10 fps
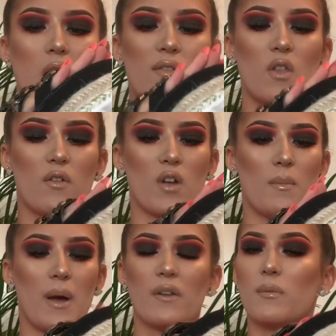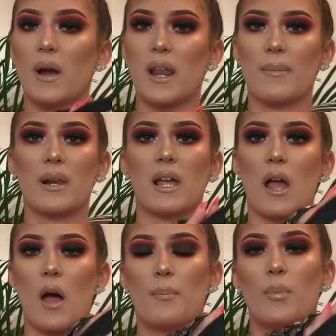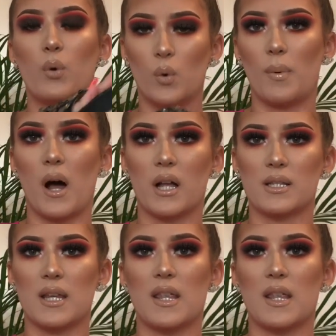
even though I've come back from mine, I have like a pool party,